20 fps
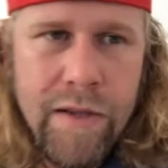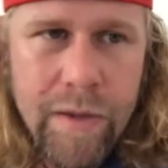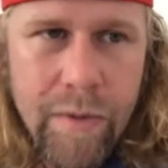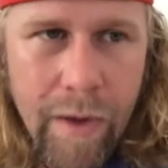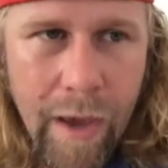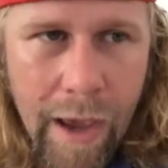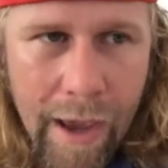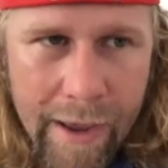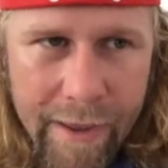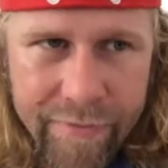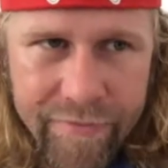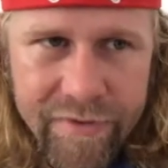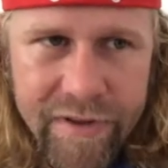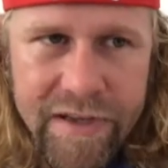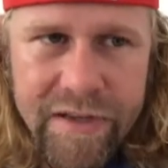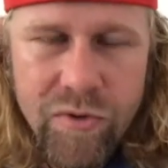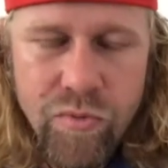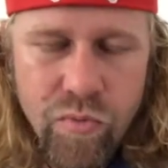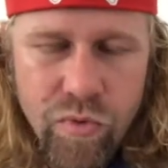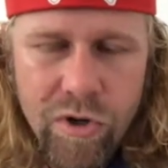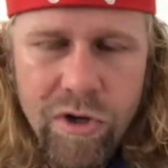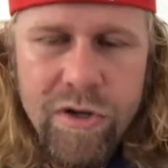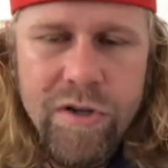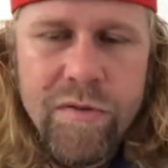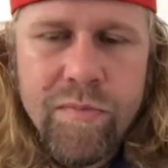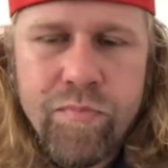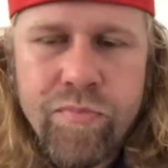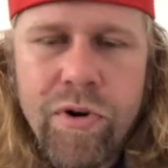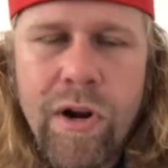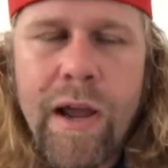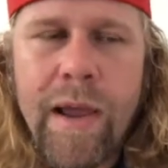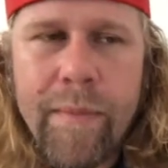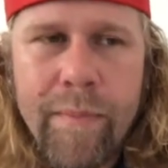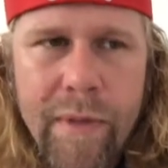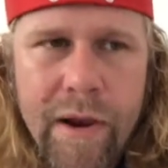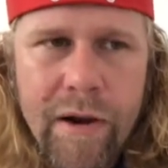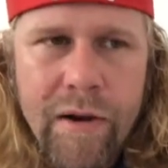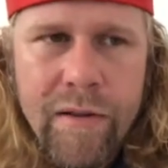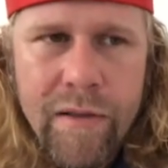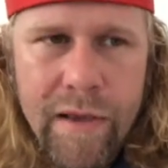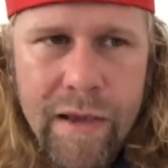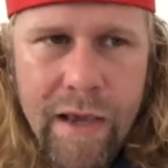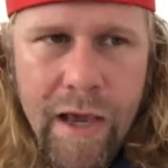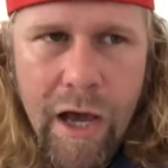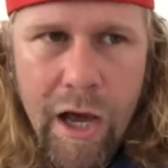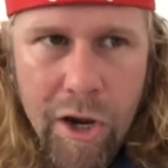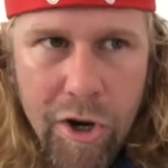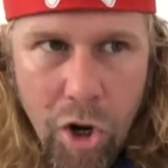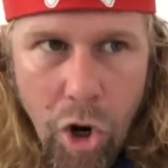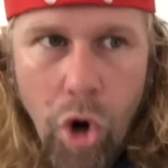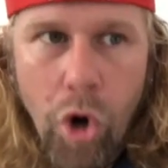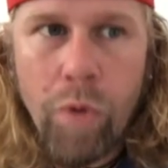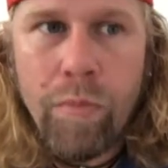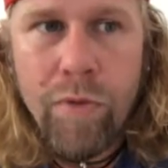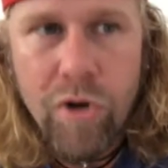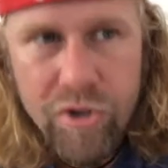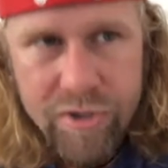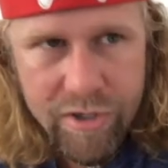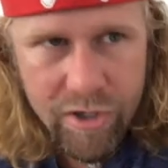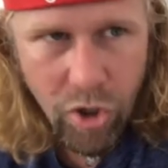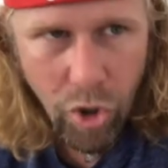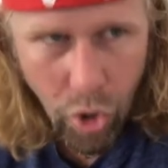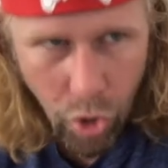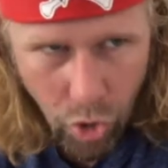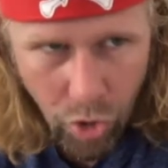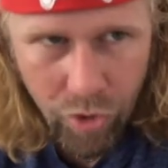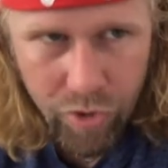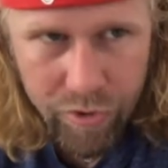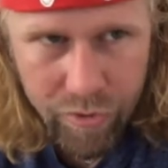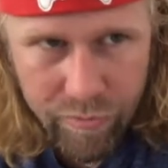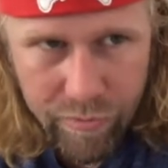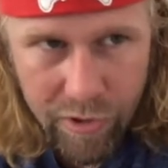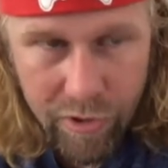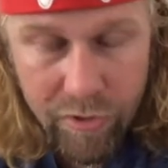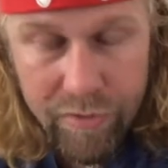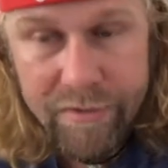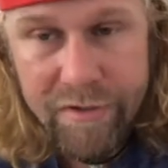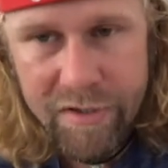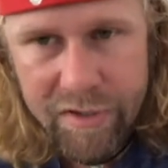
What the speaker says: And this works primarily on almost all the roads,